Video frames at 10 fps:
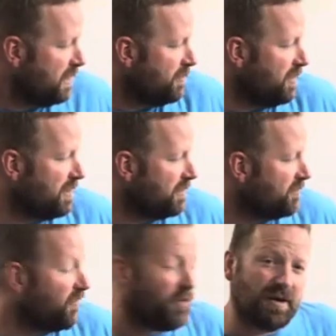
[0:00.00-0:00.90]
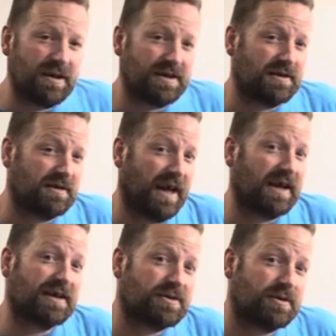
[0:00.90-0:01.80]
But before we get
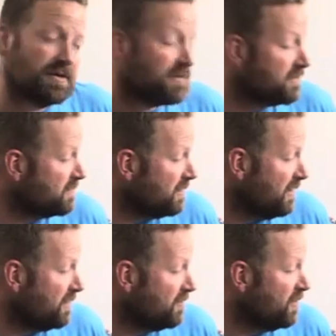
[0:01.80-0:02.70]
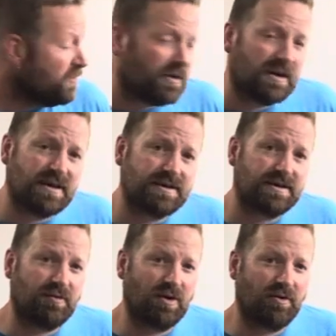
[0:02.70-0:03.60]
into it, new releases
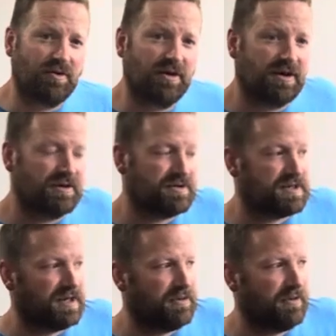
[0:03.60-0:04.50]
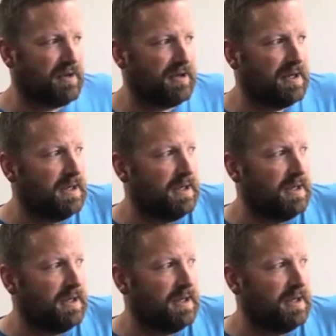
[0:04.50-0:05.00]
have been really interesting here lately.